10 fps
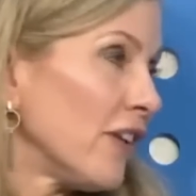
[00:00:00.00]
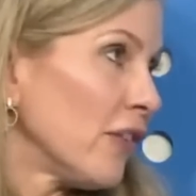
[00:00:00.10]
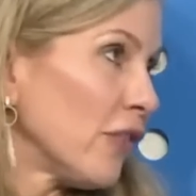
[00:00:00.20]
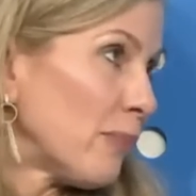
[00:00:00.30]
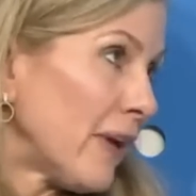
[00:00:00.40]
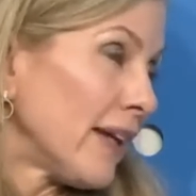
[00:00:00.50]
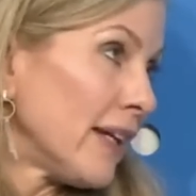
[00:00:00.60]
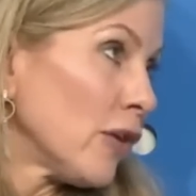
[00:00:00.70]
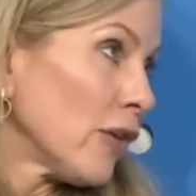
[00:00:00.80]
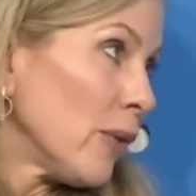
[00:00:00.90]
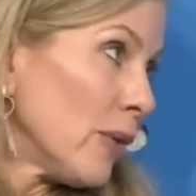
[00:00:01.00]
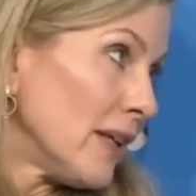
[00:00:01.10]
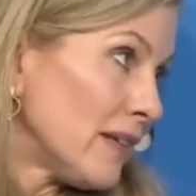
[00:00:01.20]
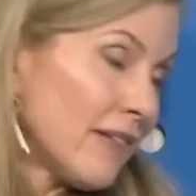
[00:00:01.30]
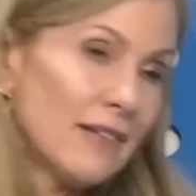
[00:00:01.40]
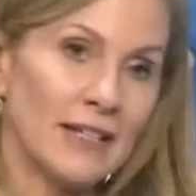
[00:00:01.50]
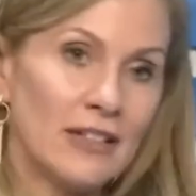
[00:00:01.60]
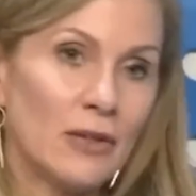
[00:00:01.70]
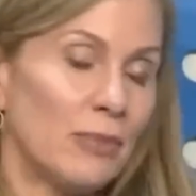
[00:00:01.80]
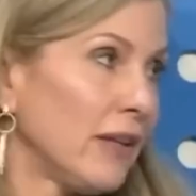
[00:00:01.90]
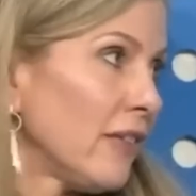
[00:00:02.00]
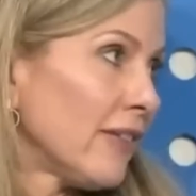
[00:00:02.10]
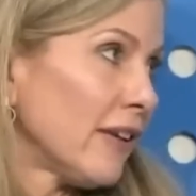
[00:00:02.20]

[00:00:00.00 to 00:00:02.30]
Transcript: feels binary when it doesn't need to be.